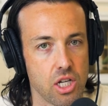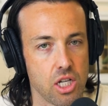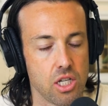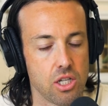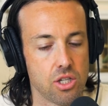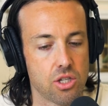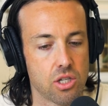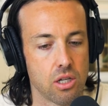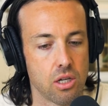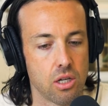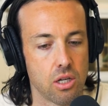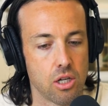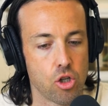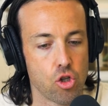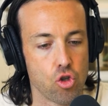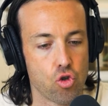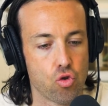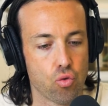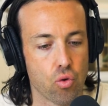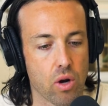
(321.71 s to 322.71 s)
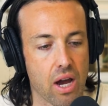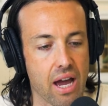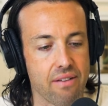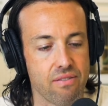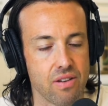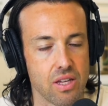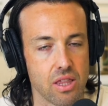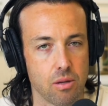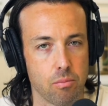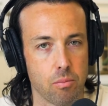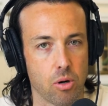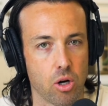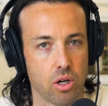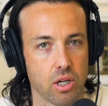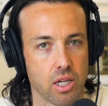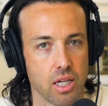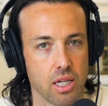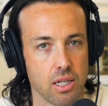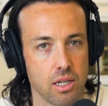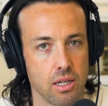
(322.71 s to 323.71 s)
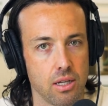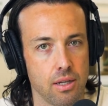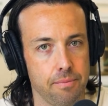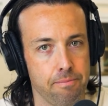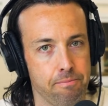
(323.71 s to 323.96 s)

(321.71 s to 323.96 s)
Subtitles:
is driving the market